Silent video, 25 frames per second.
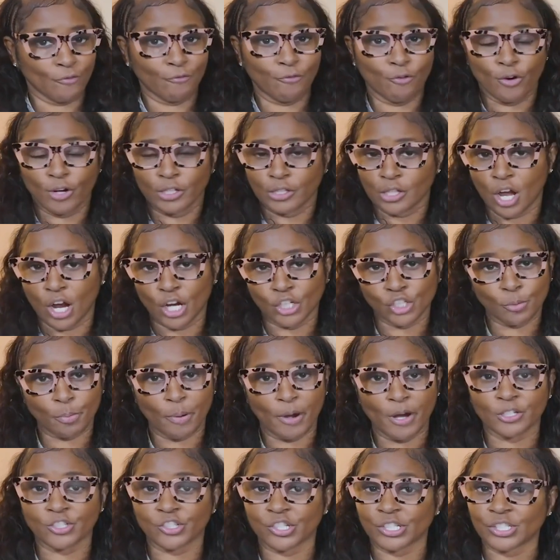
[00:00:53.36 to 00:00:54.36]
for a large
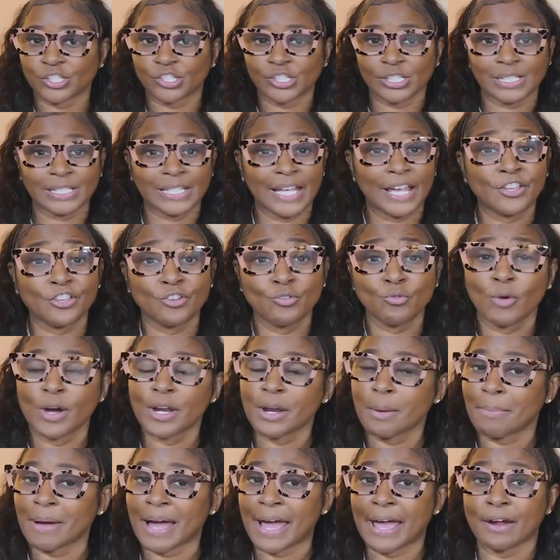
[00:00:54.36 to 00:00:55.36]
purchase, just say you
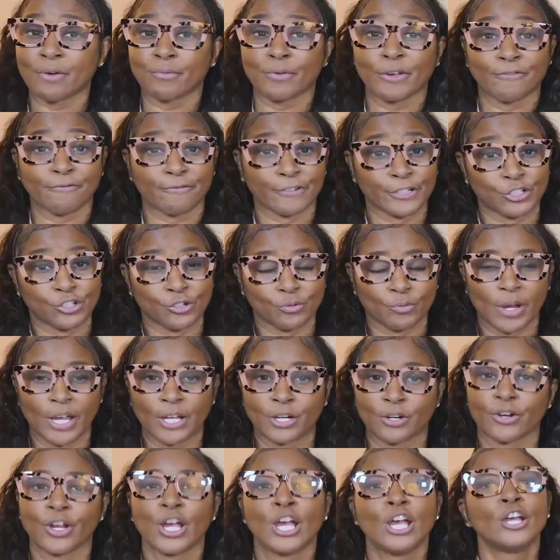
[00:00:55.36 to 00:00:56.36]
want to buy a
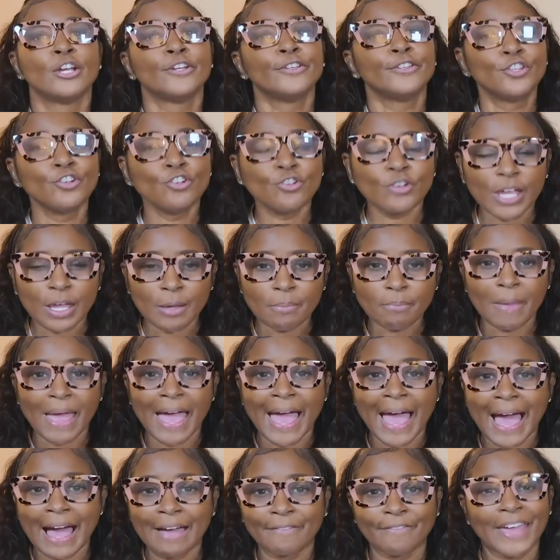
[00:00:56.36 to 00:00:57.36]
refrigerator. You can
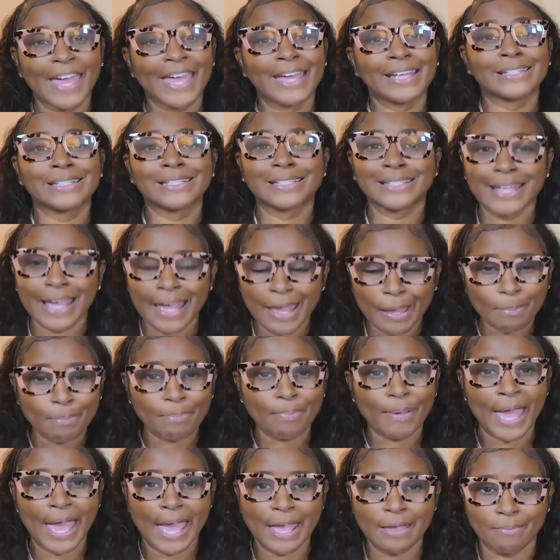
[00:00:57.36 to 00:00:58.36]
have a
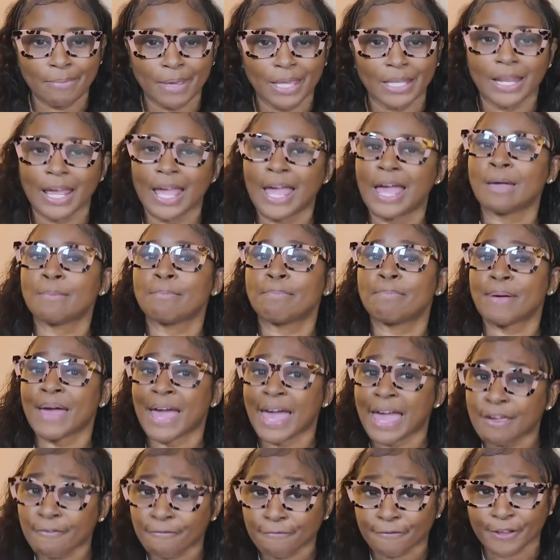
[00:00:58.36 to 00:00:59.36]
set payment and
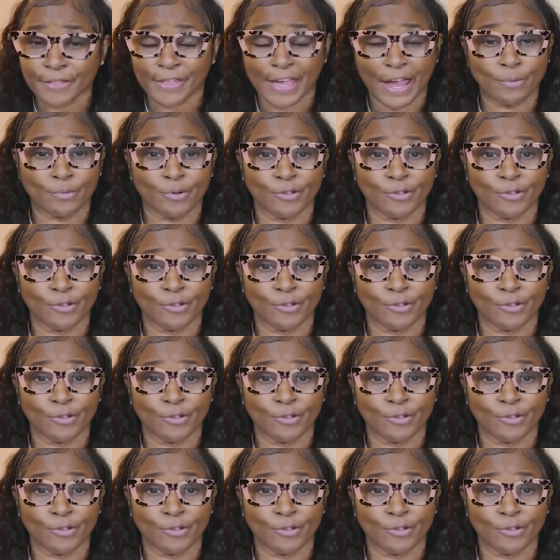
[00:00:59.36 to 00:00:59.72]
pay for that